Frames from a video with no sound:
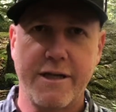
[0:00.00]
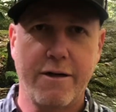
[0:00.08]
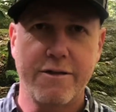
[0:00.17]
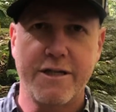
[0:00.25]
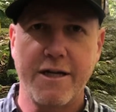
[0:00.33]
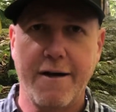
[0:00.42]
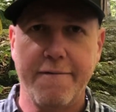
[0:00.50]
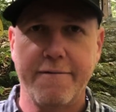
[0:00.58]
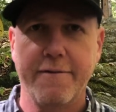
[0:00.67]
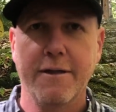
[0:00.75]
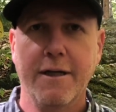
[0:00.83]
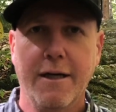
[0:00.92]
our stuff,
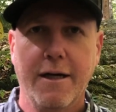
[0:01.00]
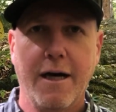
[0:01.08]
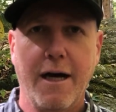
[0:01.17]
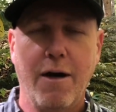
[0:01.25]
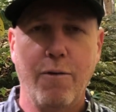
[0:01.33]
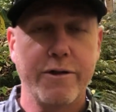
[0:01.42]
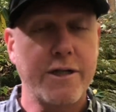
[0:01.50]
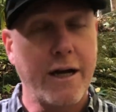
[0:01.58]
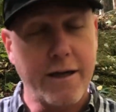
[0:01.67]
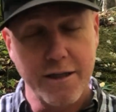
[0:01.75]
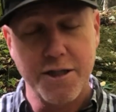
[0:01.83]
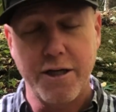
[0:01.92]
which I
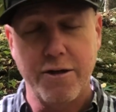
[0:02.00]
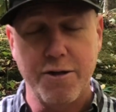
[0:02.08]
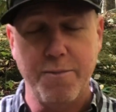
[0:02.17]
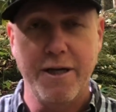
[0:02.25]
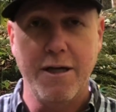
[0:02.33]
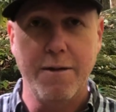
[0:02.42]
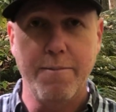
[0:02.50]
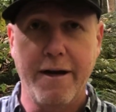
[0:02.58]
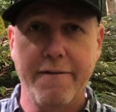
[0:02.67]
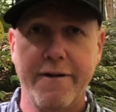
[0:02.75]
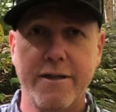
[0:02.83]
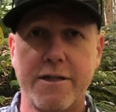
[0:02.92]
consider to be
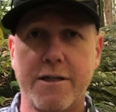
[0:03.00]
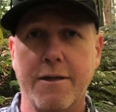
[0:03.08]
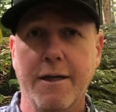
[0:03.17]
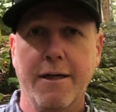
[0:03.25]
benefits.